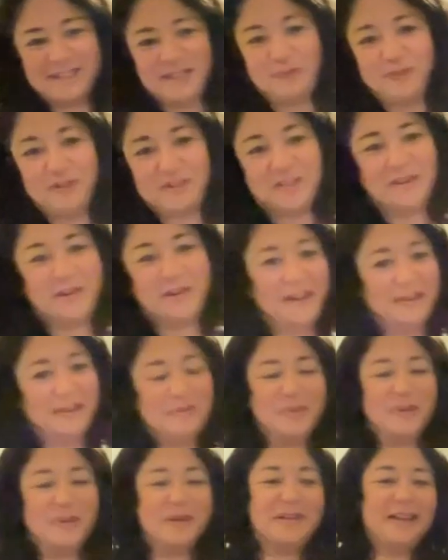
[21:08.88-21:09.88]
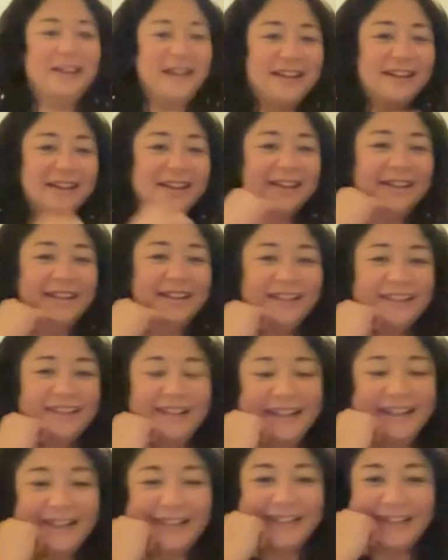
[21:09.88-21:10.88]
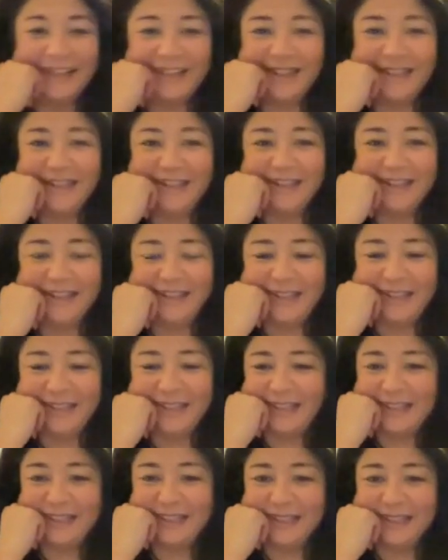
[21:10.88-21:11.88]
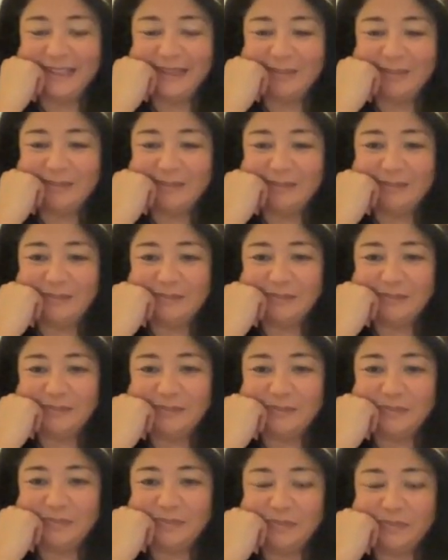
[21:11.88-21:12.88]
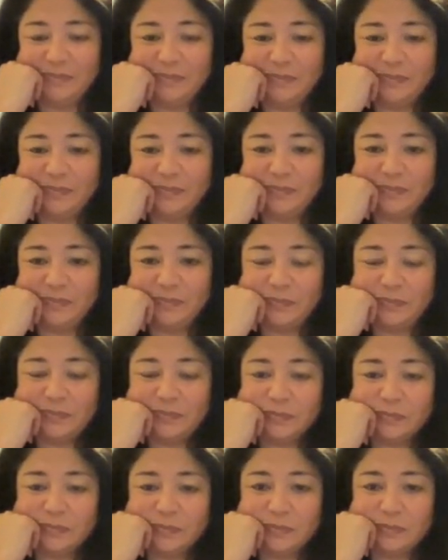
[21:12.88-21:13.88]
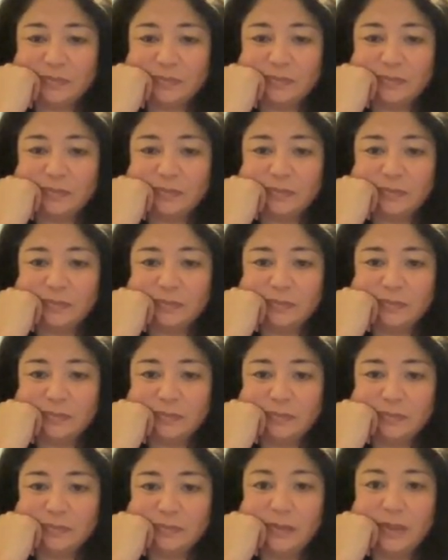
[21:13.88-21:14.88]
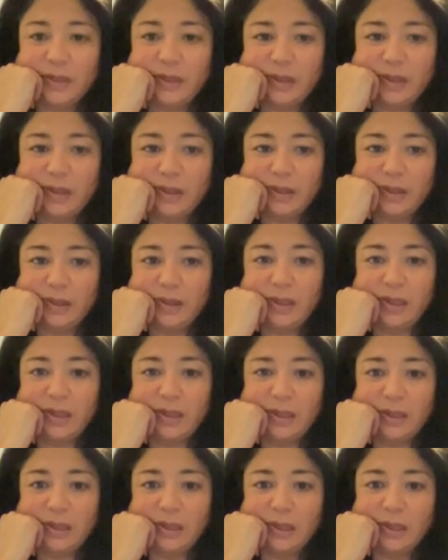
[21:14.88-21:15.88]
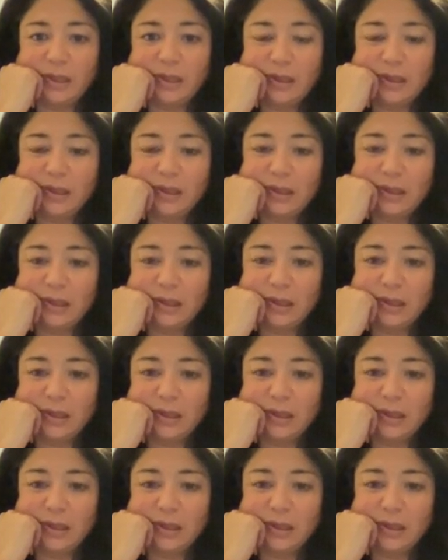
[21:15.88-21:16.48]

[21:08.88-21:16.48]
(silent)